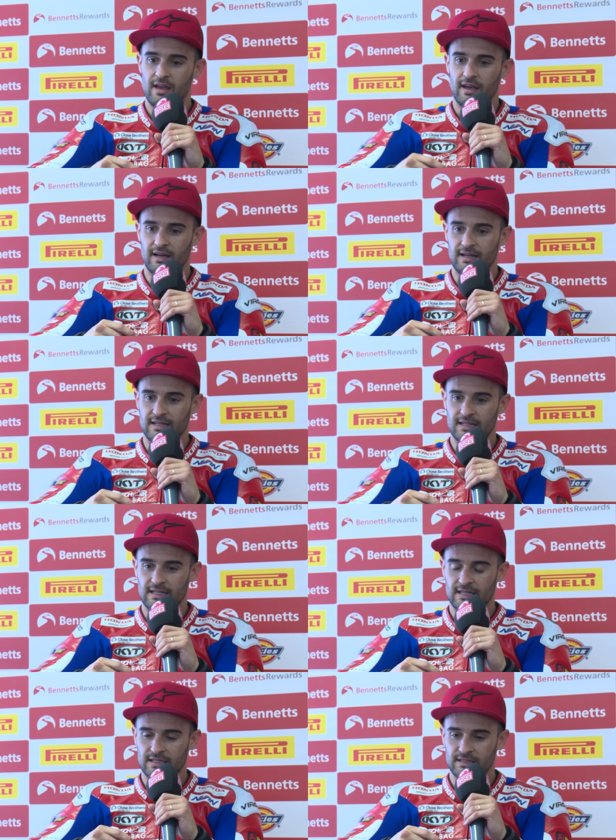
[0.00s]

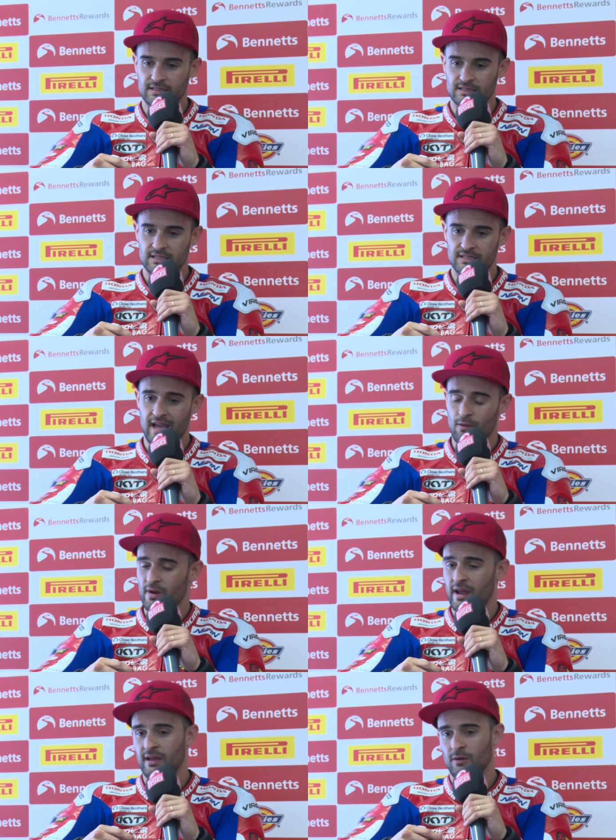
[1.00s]
And yeah,
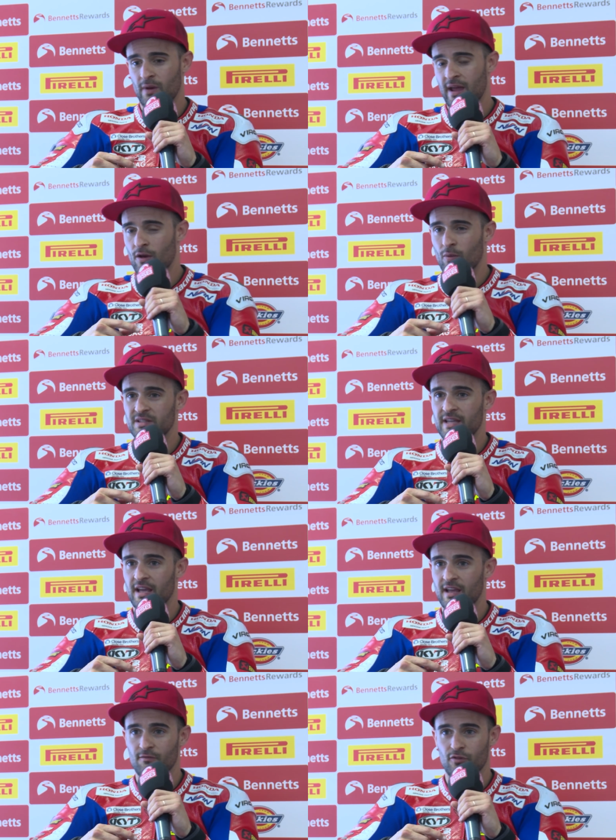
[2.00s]
when I overtake
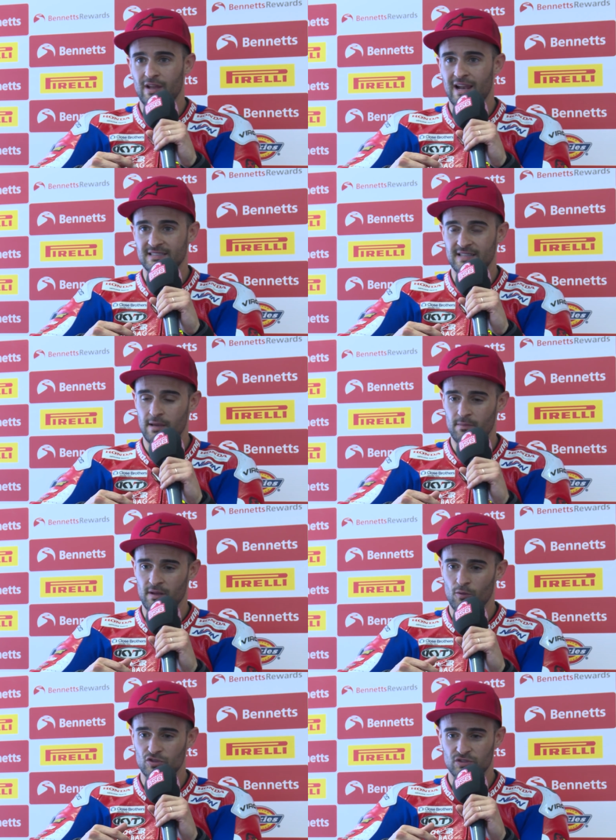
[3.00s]
him for the last time,
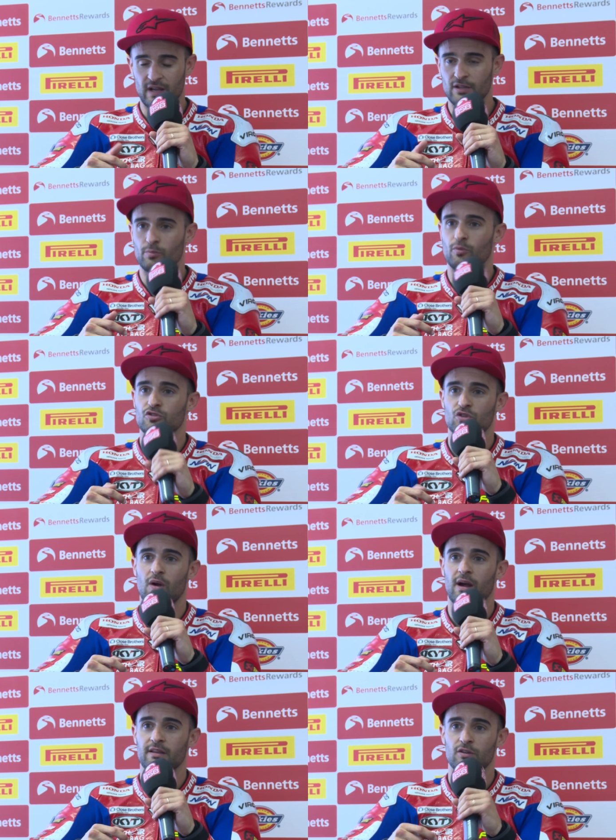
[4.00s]
I was trying to push so
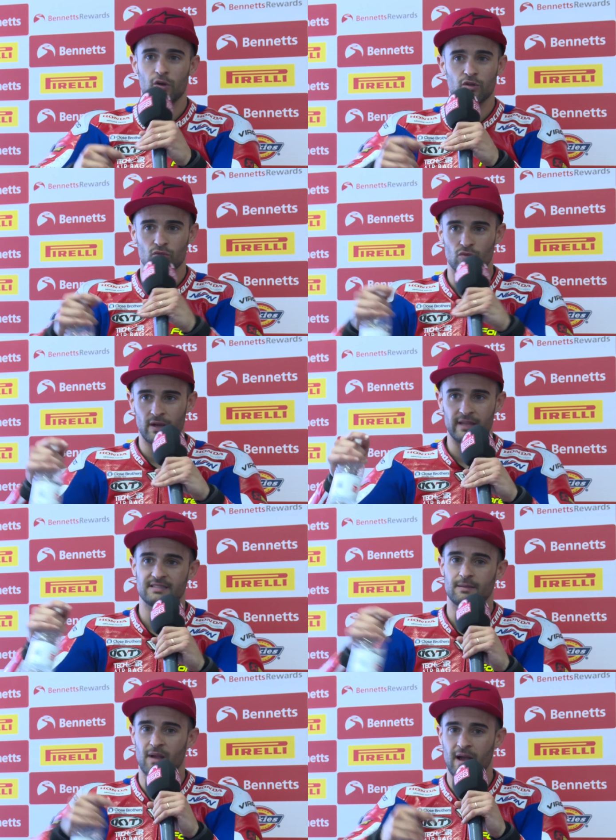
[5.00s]
hard in order to get
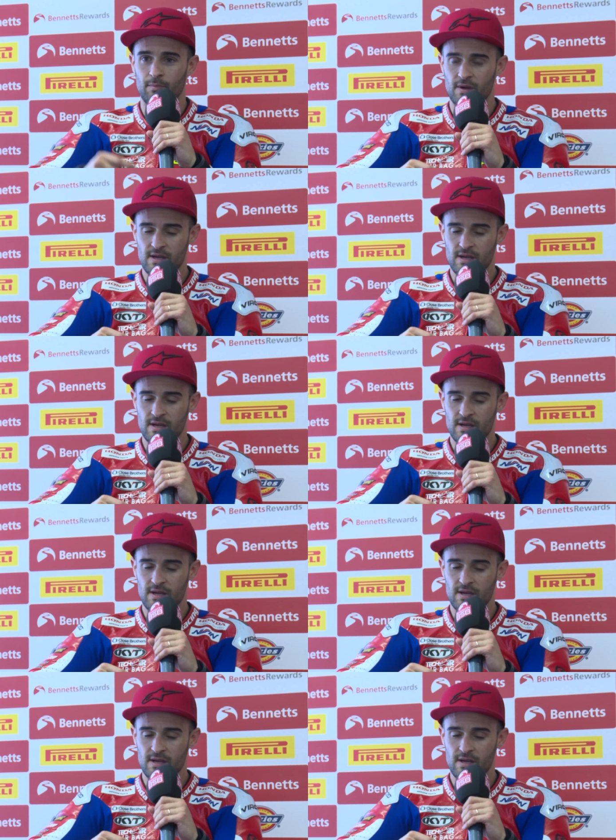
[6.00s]
some gap.